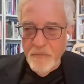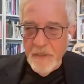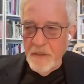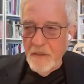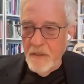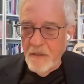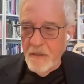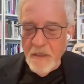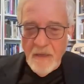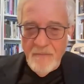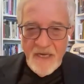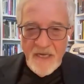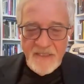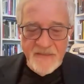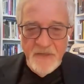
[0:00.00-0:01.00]

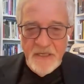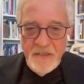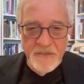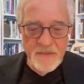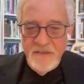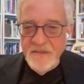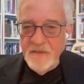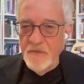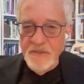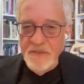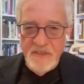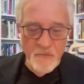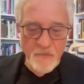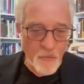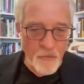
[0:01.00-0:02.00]
Hamas militants could
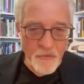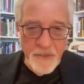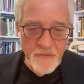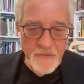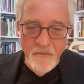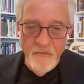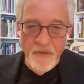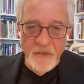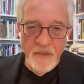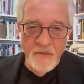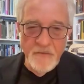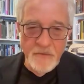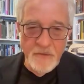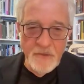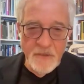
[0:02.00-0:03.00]
just walk into the
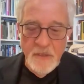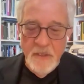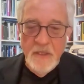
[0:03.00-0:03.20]
country